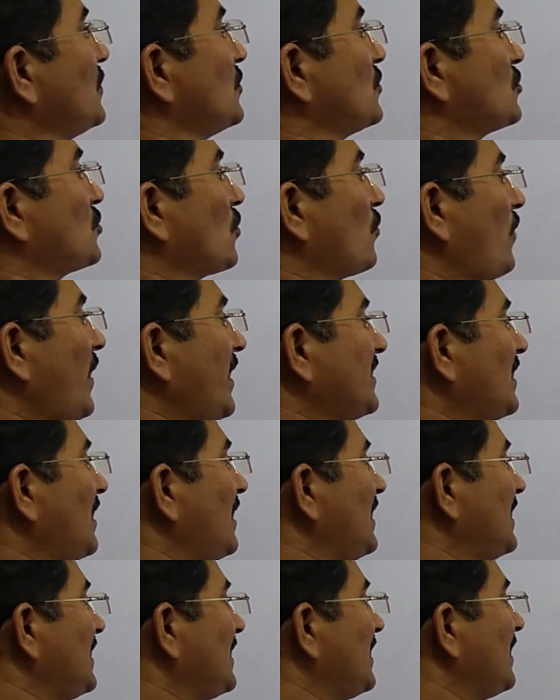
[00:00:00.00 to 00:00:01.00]
So
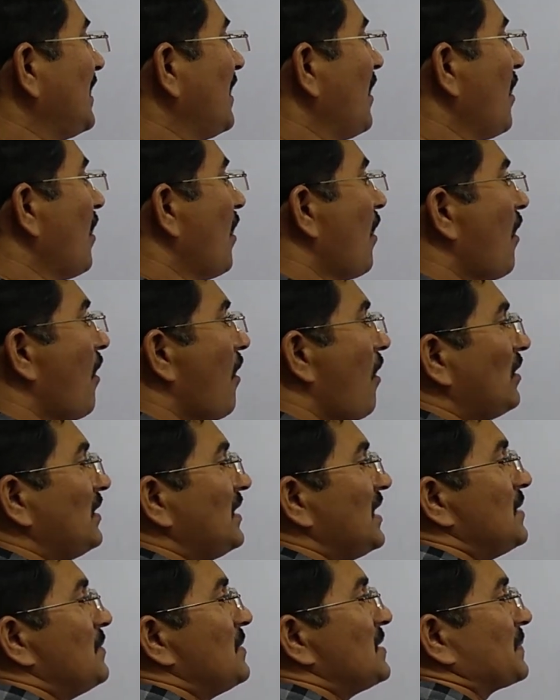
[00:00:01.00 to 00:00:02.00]
finally all
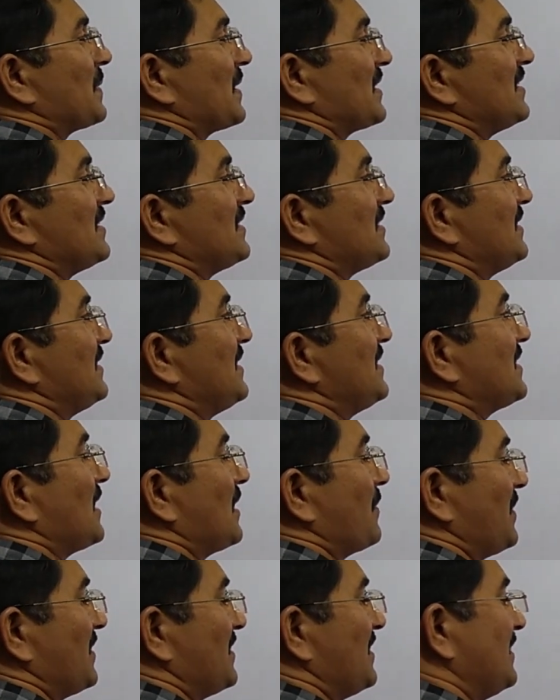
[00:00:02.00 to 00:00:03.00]
the elements present in this
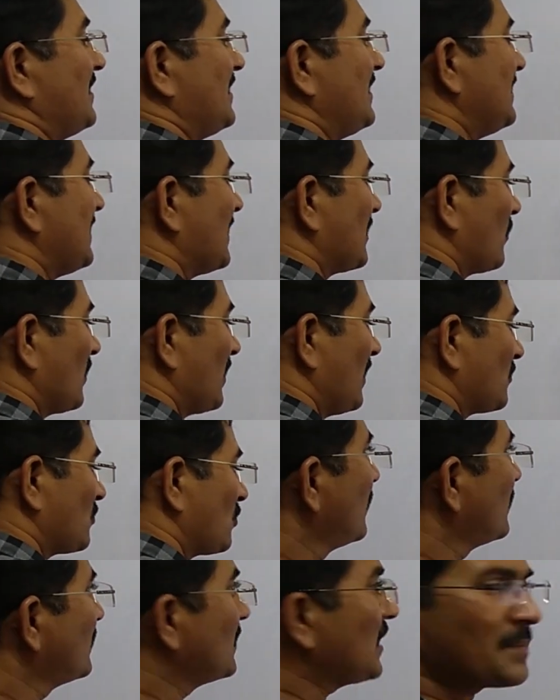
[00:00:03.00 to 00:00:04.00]
are present in that one.
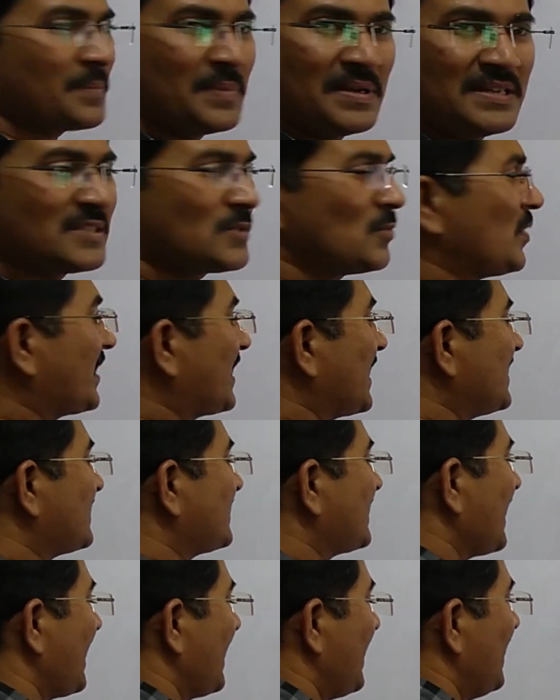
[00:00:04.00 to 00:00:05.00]
That means we can
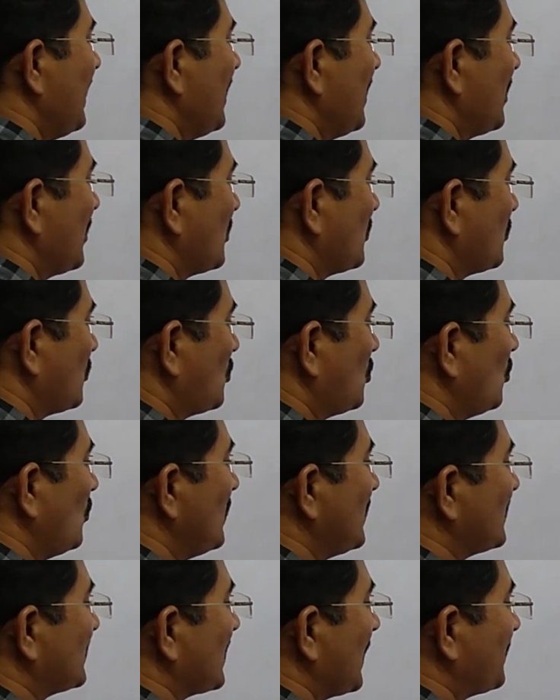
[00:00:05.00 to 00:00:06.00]
say Q
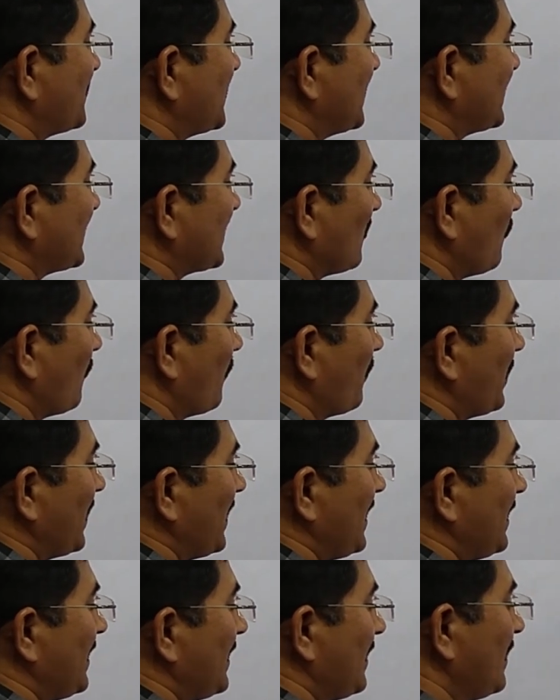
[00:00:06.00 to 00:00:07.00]
is subset of
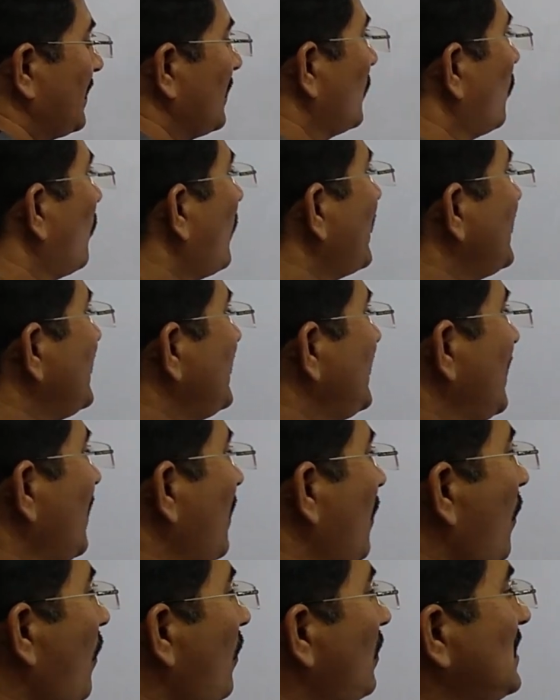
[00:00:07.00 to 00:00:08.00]
P. Why?
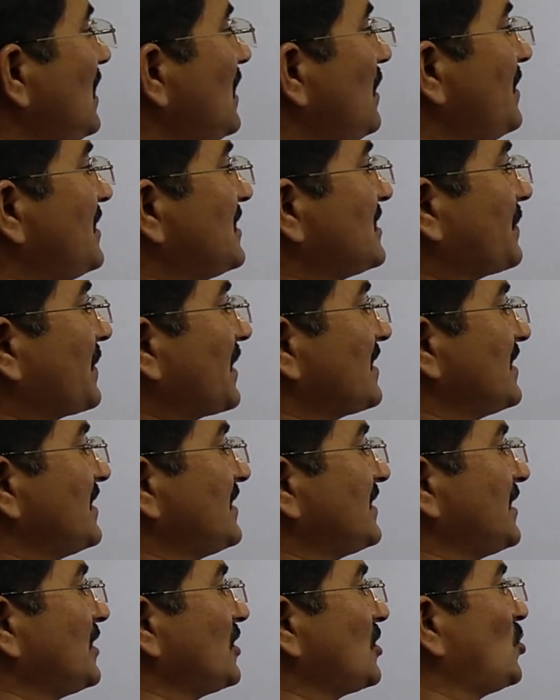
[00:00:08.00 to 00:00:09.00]
All the elements
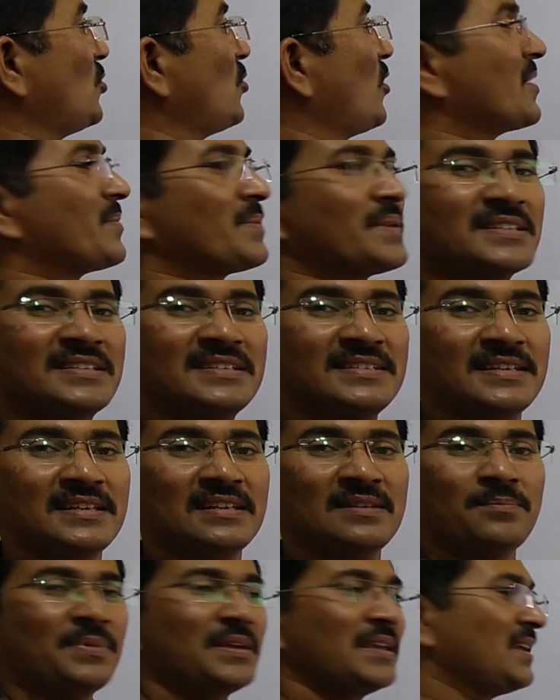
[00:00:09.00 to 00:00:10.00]
present in Q are present
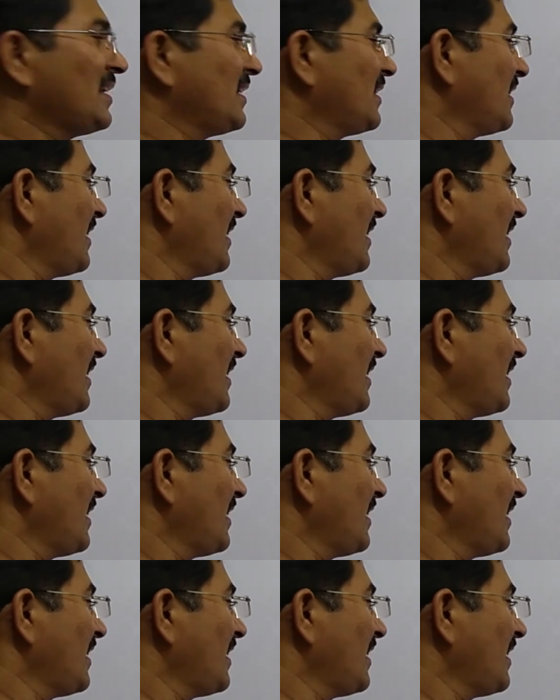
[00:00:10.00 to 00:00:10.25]
in P.